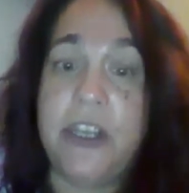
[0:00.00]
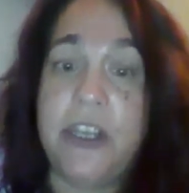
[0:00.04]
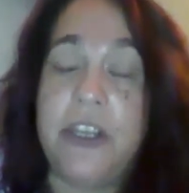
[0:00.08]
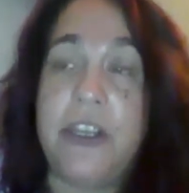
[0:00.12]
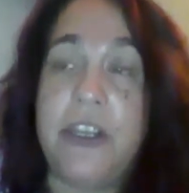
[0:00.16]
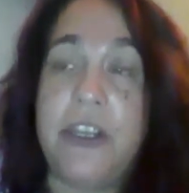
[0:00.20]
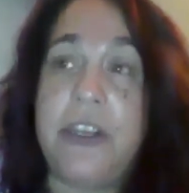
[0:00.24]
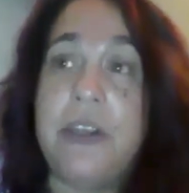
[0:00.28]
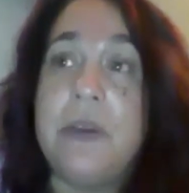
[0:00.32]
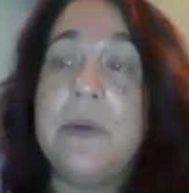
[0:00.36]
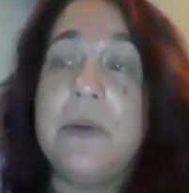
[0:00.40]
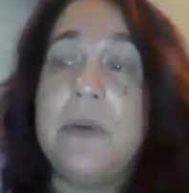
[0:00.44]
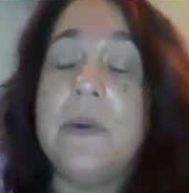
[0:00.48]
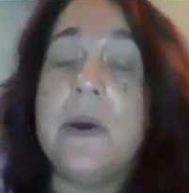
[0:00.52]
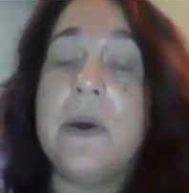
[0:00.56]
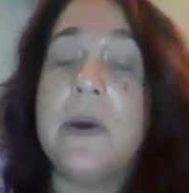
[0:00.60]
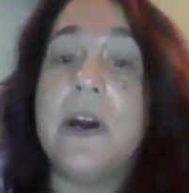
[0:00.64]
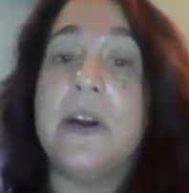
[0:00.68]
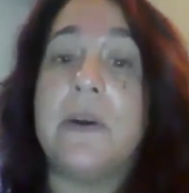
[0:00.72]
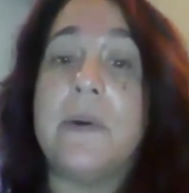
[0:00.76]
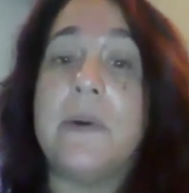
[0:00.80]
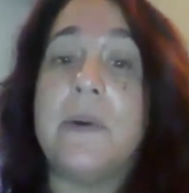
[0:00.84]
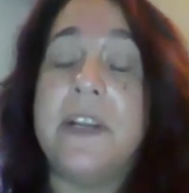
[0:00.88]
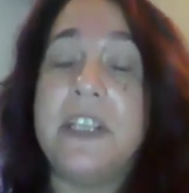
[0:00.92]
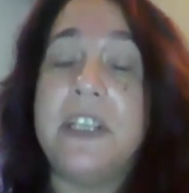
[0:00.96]
You
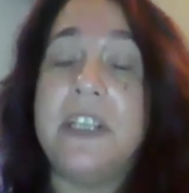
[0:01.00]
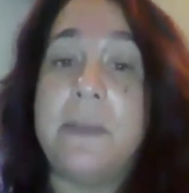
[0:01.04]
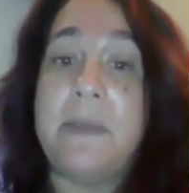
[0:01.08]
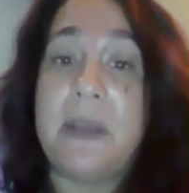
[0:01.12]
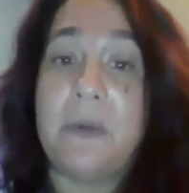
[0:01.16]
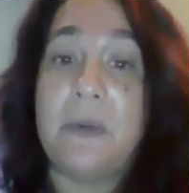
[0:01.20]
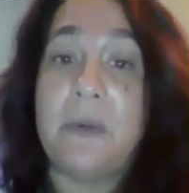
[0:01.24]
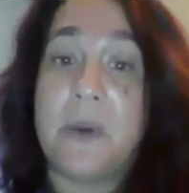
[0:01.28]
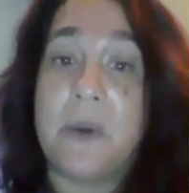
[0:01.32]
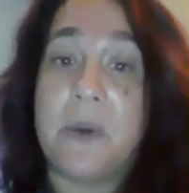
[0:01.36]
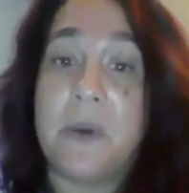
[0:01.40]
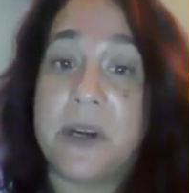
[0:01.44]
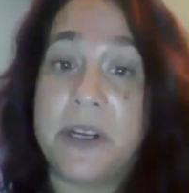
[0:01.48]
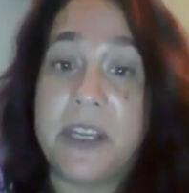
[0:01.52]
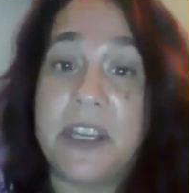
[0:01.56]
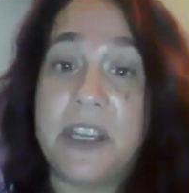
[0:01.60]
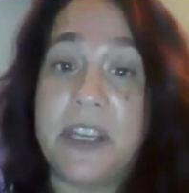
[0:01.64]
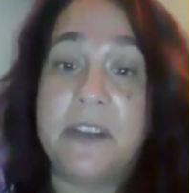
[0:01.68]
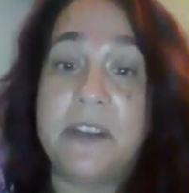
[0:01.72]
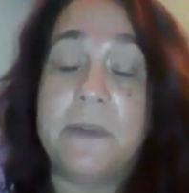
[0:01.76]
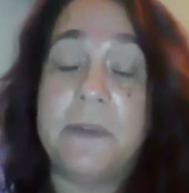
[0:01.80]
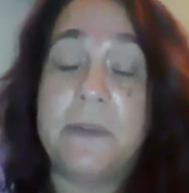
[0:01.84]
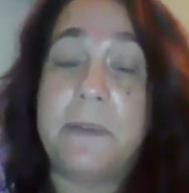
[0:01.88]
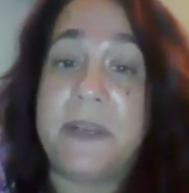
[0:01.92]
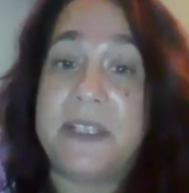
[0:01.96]
are going to be
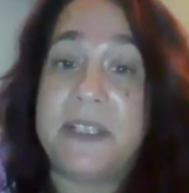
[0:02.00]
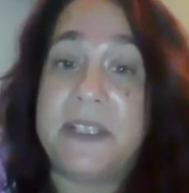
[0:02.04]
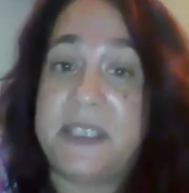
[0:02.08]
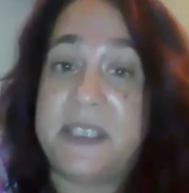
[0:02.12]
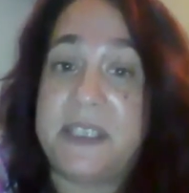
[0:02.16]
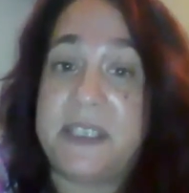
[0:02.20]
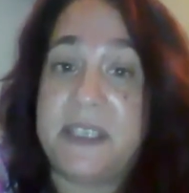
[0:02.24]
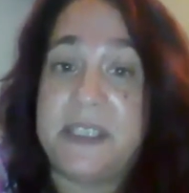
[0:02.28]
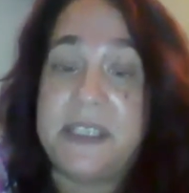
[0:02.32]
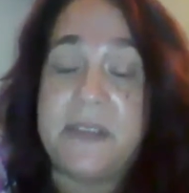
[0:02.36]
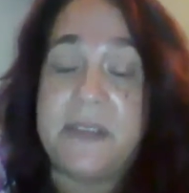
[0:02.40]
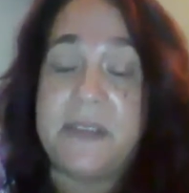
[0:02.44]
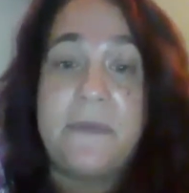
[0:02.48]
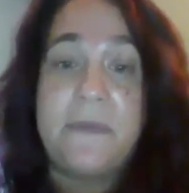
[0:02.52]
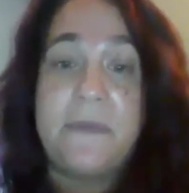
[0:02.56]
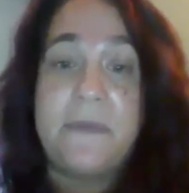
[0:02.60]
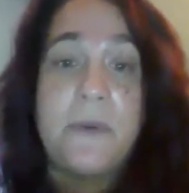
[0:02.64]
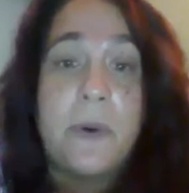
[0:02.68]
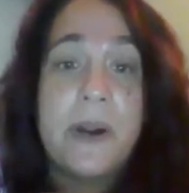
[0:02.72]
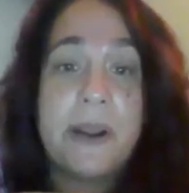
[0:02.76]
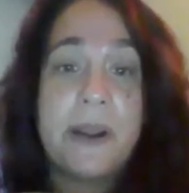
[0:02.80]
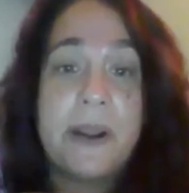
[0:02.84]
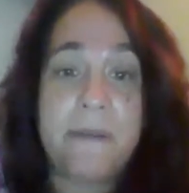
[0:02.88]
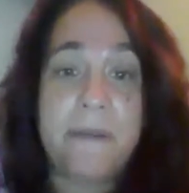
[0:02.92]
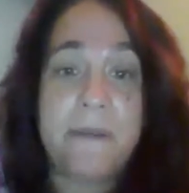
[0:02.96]
working your business
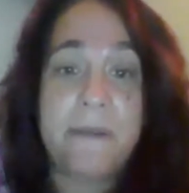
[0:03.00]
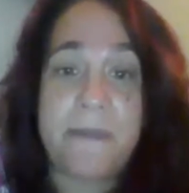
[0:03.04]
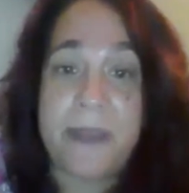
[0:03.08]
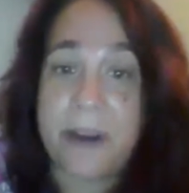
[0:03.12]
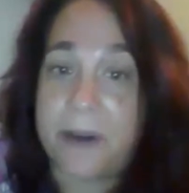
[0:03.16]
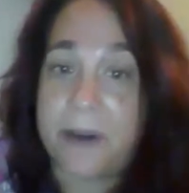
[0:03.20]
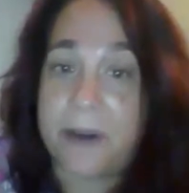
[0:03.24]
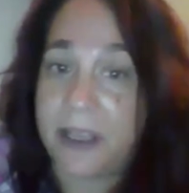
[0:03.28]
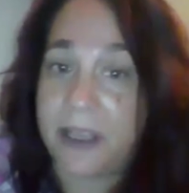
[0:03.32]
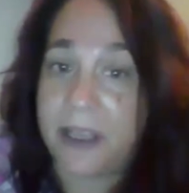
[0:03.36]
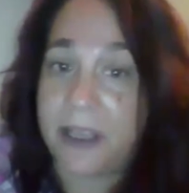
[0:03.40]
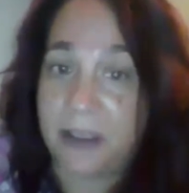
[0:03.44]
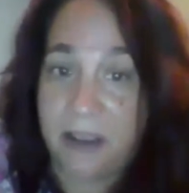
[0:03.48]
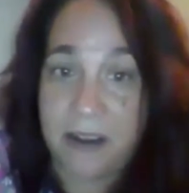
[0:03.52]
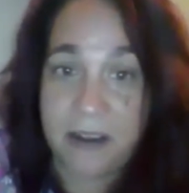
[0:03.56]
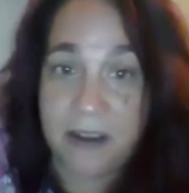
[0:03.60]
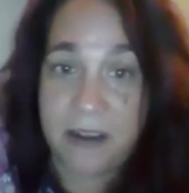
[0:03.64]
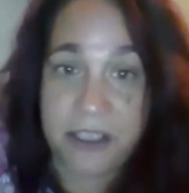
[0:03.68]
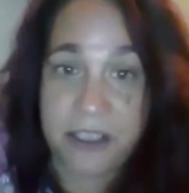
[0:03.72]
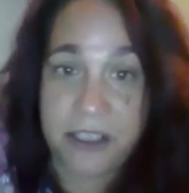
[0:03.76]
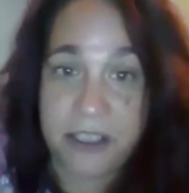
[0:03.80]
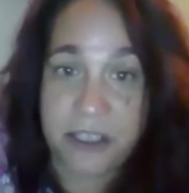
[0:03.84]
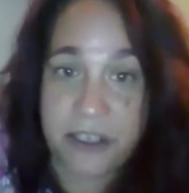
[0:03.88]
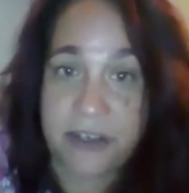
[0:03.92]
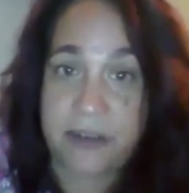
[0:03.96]
for a very
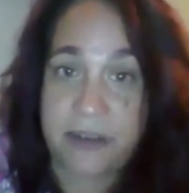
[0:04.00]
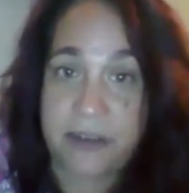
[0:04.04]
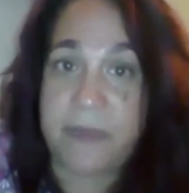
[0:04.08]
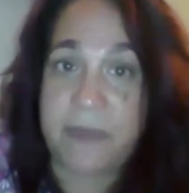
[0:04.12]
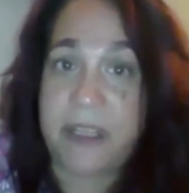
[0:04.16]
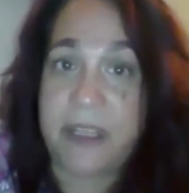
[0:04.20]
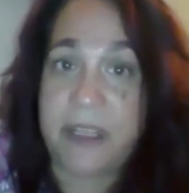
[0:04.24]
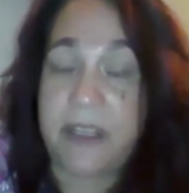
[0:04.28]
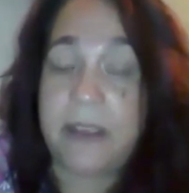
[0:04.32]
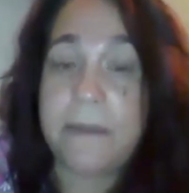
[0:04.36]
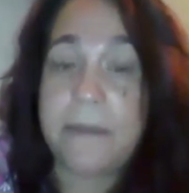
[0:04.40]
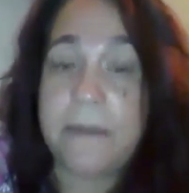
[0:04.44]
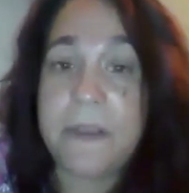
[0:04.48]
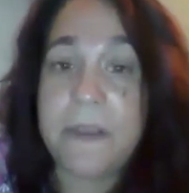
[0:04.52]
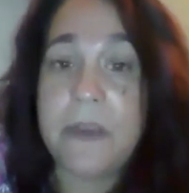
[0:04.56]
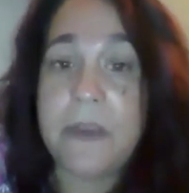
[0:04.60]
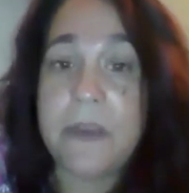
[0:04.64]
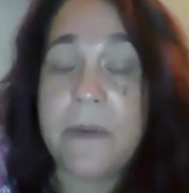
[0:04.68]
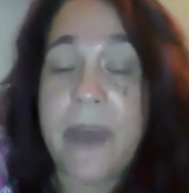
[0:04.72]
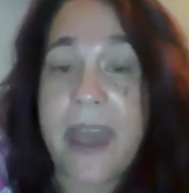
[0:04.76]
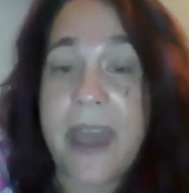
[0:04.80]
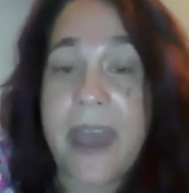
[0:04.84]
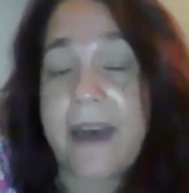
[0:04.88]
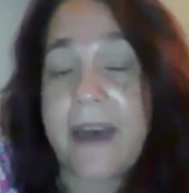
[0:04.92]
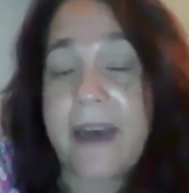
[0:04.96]
long term. If you
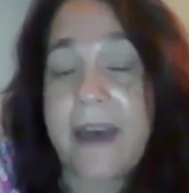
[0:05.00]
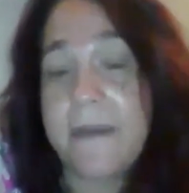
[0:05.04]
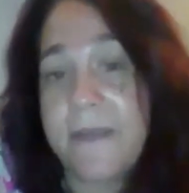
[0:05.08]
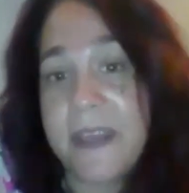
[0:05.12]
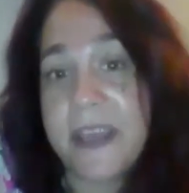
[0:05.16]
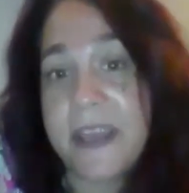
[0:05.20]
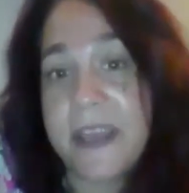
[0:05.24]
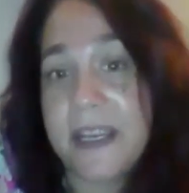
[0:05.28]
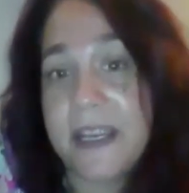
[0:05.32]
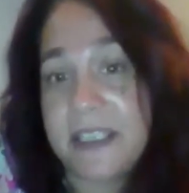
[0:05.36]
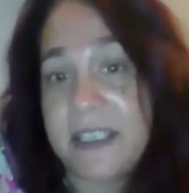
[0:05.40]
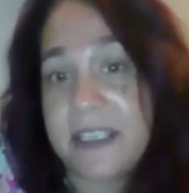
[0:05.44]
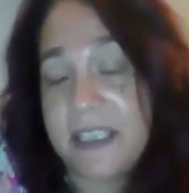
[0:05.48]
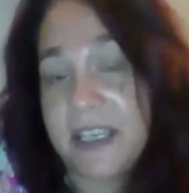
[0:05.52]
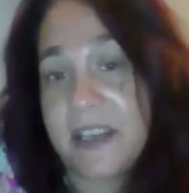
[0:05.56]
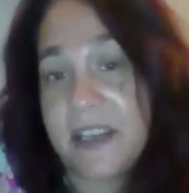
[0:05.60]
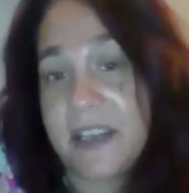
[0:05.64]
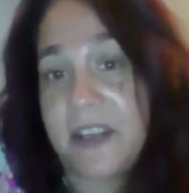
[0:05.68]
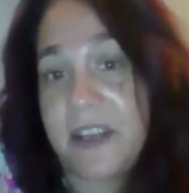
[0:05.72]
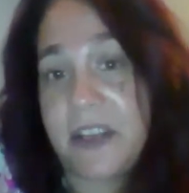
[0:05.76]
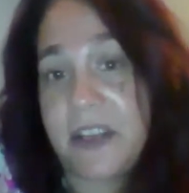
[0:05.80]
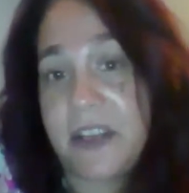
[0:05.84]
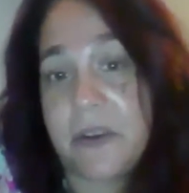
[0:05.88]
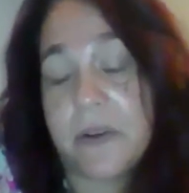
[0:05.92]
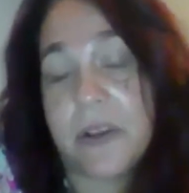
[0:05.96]
have the idea
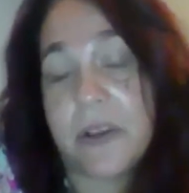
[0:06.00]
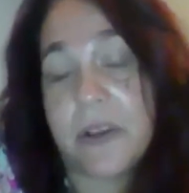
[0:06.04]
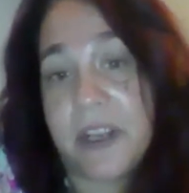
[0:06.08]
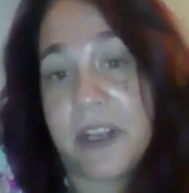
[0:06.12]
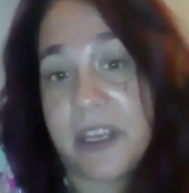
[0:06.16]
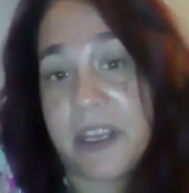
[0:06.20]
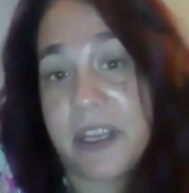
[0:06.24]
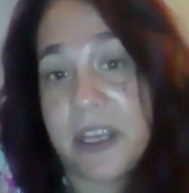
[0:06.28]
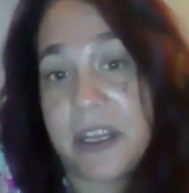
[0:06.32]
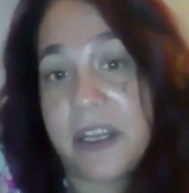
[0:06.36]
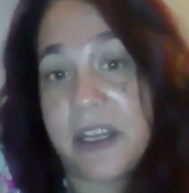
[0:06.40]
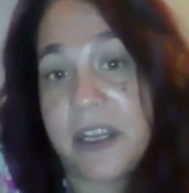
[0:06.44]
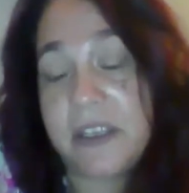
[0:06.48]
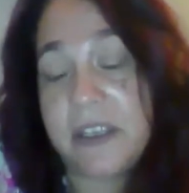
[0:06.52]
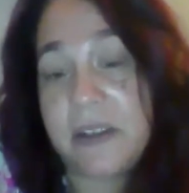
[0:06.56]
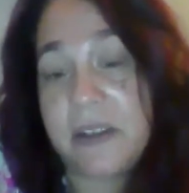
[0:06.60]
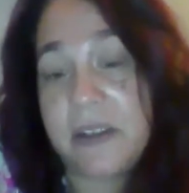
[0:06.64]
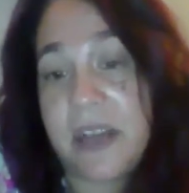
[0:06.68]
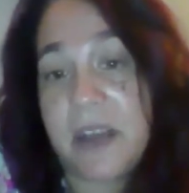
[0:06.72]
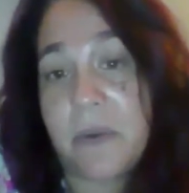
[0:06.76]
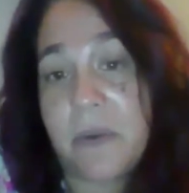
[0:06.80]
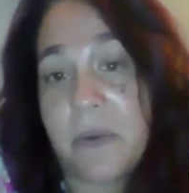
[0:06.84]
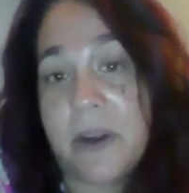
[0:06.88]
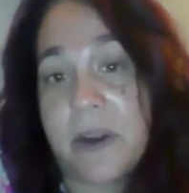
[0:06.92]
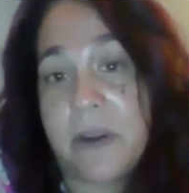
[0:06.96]
that you're going to get into
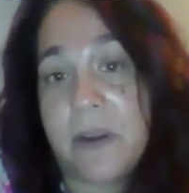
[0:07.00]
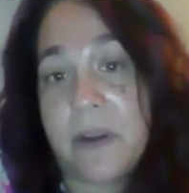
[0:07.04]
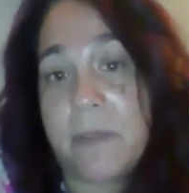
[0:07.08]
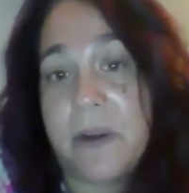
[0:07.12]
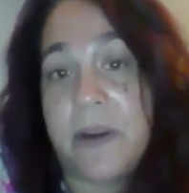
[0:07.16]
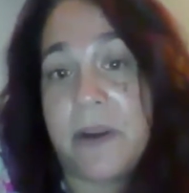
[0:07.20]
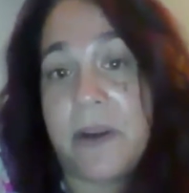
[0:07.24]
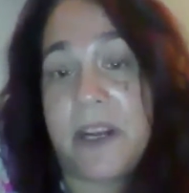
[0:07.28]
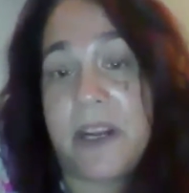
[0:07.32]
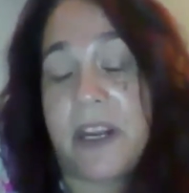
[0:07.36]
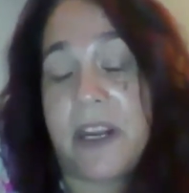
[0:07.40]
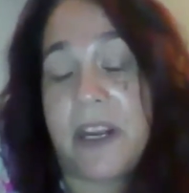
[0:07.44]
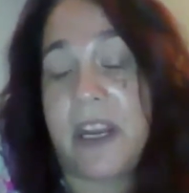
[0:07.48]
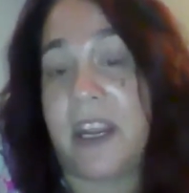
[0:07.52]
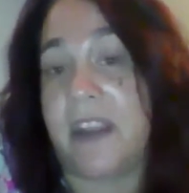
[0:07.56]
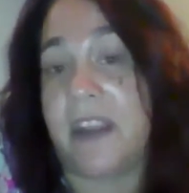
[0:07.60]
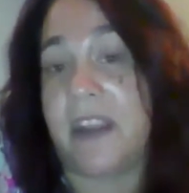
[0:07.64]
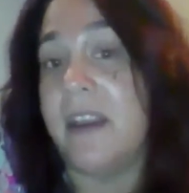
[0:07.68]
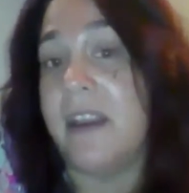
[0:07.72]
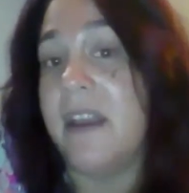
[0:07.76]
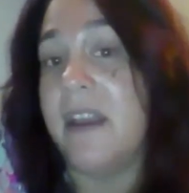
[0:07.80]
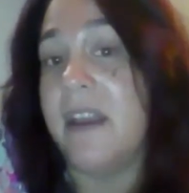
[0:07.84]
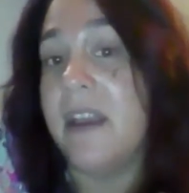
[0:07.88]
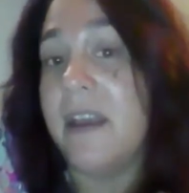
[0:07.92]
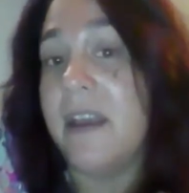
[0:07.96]
network marketing,